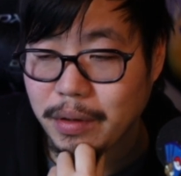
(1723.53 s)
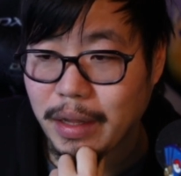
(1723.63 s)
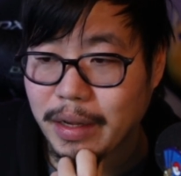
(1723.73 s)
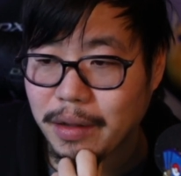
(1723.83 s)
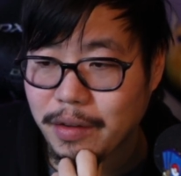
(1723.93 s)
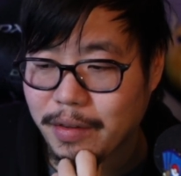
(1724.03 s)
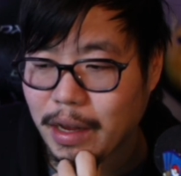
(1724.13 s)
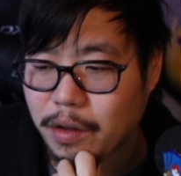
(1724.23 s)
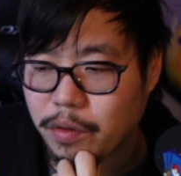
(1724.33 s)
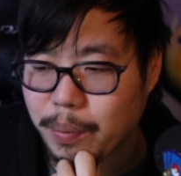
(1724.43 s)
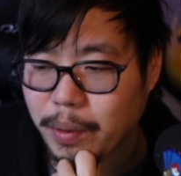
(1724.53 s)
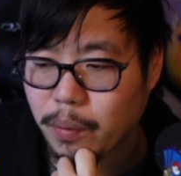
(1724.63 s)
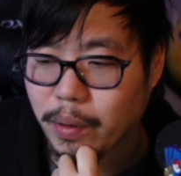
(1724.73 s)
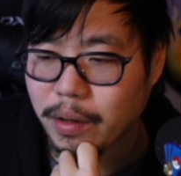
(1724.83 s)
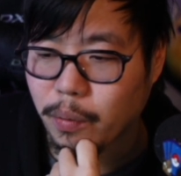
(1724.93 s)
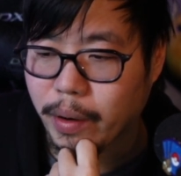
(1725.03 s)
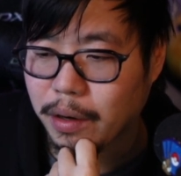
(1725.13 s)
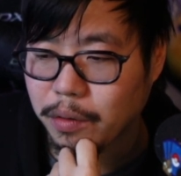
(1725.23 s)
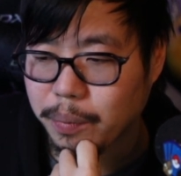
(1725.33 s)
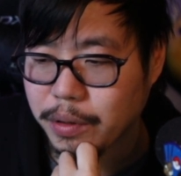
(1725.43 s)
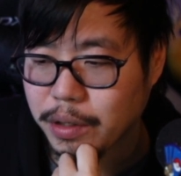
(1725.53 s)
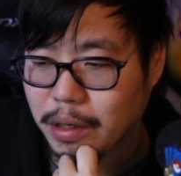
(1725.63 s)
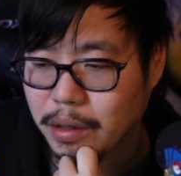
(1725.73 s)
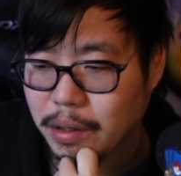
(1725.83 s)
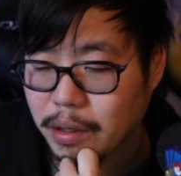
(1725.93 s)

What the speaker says: Like in this deck, you typically run the regular Pidgeot,